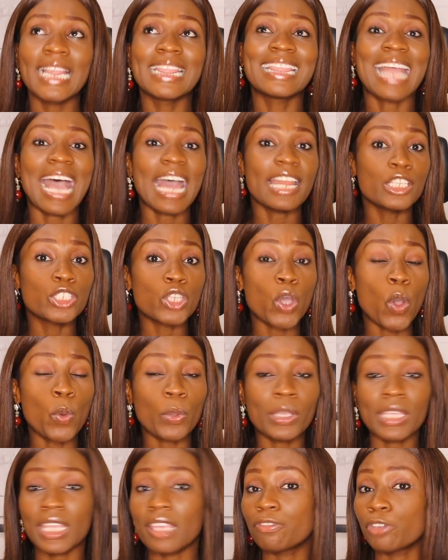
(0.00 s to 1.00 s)
that is
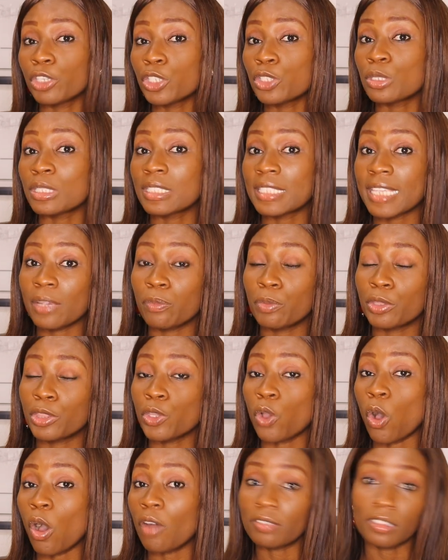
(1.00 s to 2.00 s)
okay for you to take
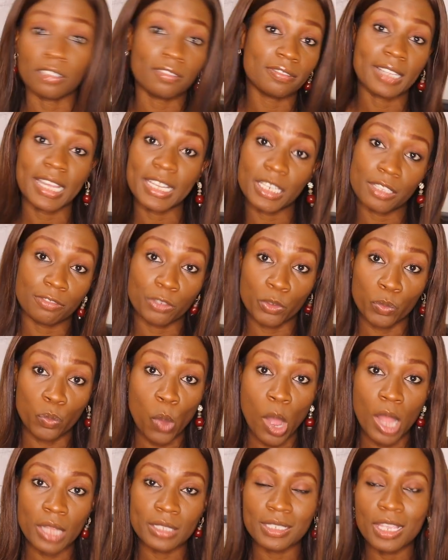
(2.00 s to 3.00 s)
with you off the flight if you
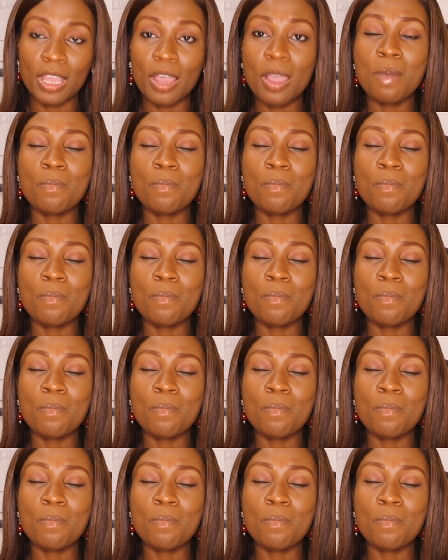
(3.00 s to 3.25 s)
want.